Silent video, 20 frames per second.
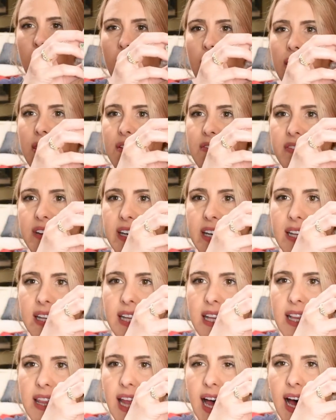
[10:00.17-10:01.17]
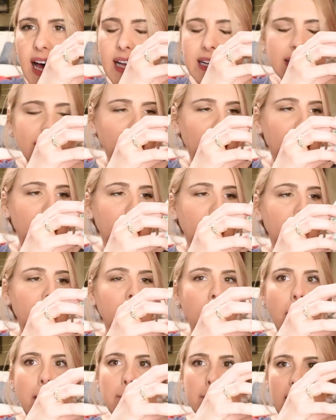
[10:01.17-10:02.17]
the Vanilla Latte
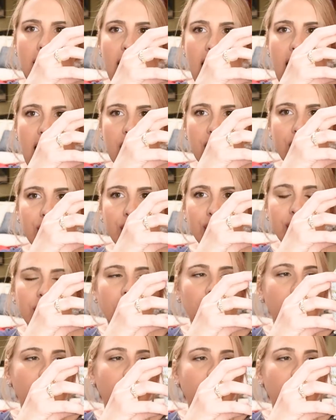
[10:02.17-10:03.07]
pattern.